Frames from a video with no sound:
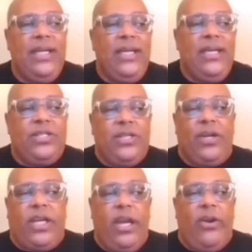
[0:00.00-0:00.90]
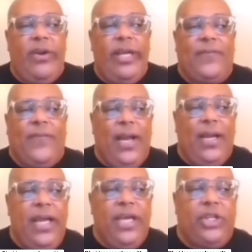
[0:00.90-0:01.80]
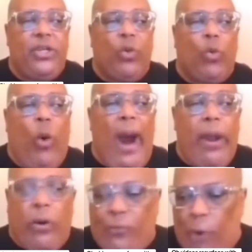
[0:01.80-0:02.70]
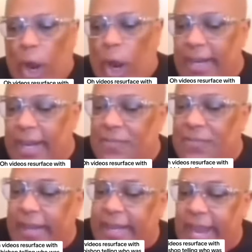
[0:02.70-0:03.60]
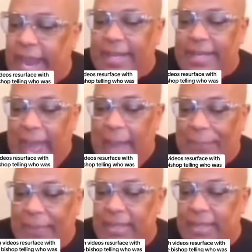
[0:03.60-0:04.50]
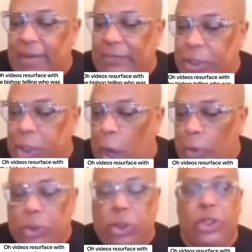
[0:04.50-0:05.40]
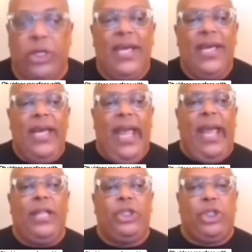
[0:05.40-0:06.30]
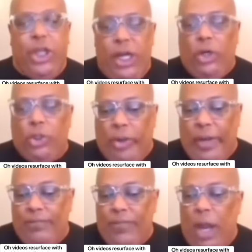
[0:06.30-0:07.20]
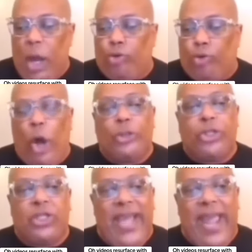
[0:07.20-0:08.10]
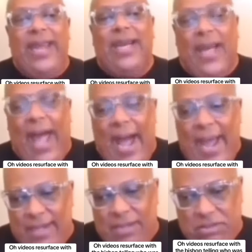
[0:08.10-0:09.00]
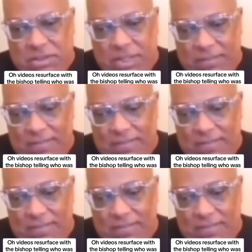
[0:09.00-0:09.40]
securities violations, wire fraud, in the kidnapping of adults and children across state lines.